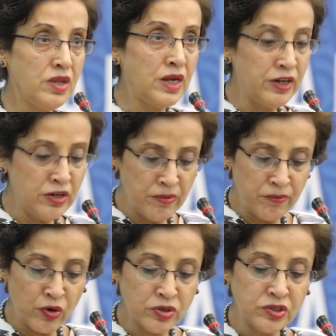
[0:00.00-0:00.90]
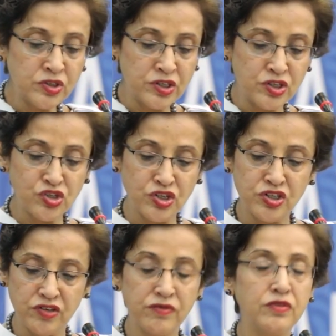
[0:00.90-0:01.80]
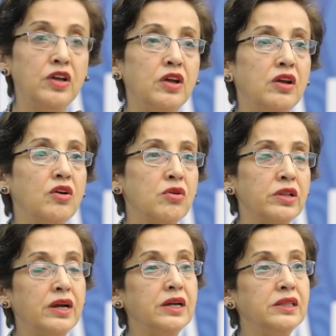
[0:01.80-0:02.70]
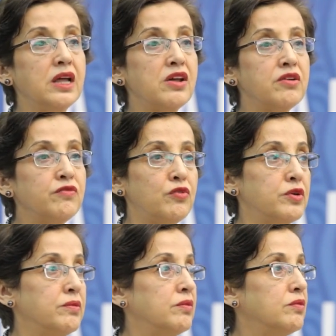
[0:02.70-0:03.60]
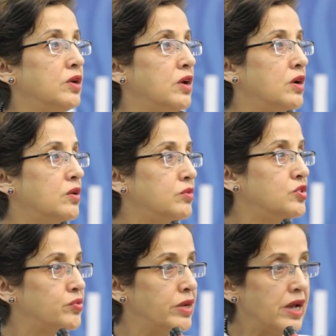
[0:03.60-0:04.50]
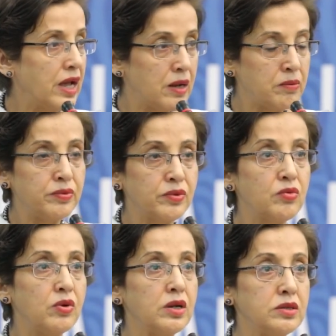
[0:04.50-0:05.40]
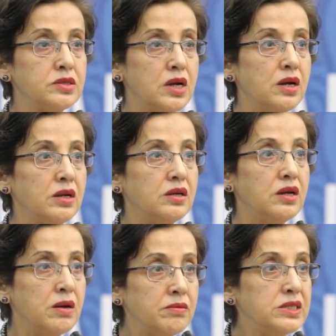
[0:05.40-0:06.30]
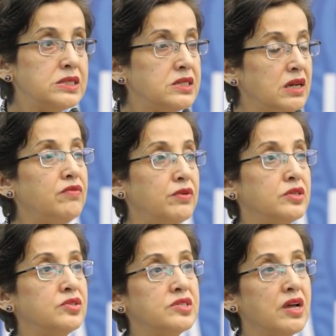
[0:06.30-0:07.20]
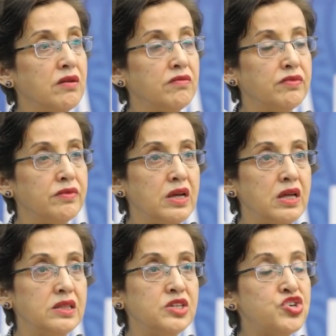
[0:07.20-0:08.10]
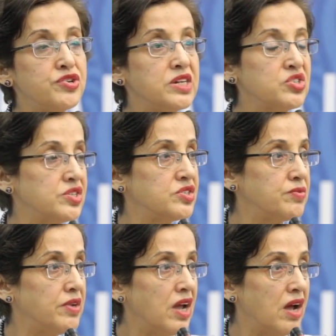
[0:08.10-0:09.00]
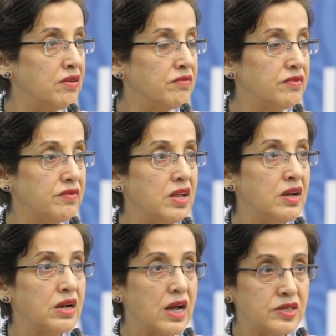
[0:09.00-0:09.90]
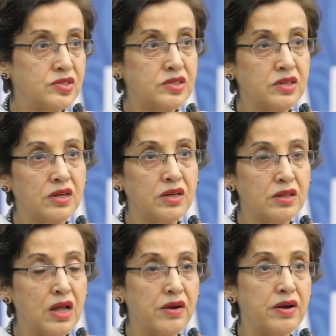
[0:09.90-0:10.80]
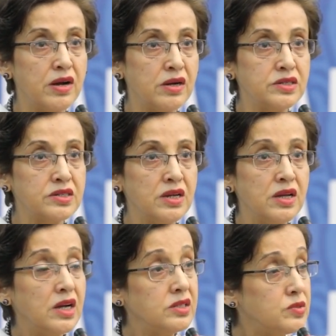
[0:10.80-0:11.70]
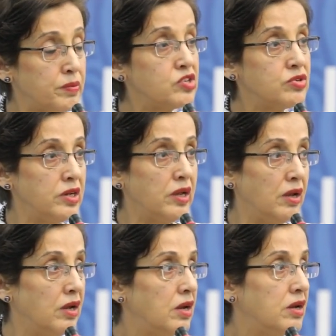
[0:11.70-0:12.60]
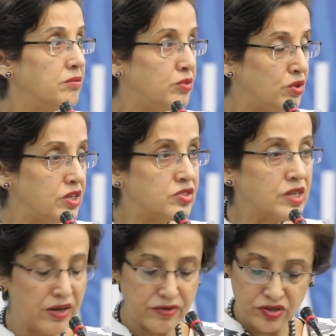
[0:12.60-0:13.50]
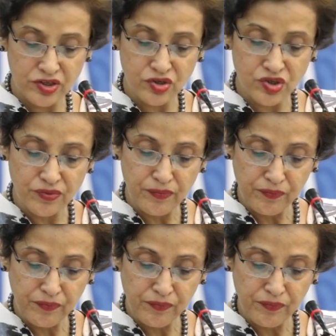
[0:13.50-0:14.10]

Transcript: an, an important initiative called the Gandhara Forum, which will help the world come and see for itself the treasures we have as Gandhara art and especially Buddhist heritage.